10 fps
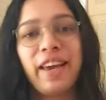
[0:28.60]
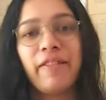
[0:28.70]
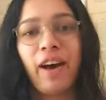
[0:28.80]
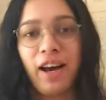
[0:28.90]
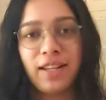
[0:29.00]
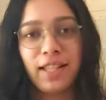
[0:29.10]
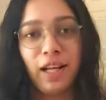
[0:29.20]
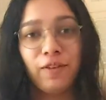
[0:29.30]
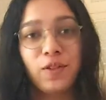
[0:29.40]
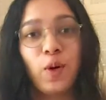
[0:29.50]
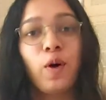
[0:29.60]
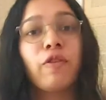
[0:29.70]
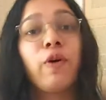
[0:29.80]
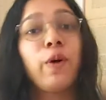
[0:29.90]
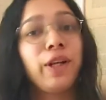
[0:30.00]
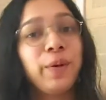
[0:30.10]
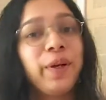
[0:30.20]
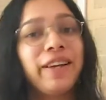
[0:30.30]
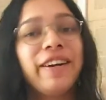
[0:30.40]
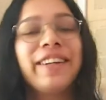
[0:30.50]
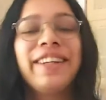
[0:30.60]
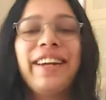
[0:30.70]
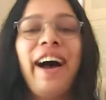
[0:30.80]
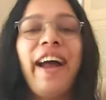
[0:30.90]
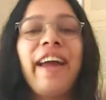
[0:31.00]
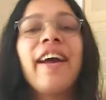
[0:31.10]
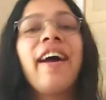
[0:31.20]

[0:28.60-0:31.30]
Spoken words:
reshape ourselves. Or if you're new here, then hi.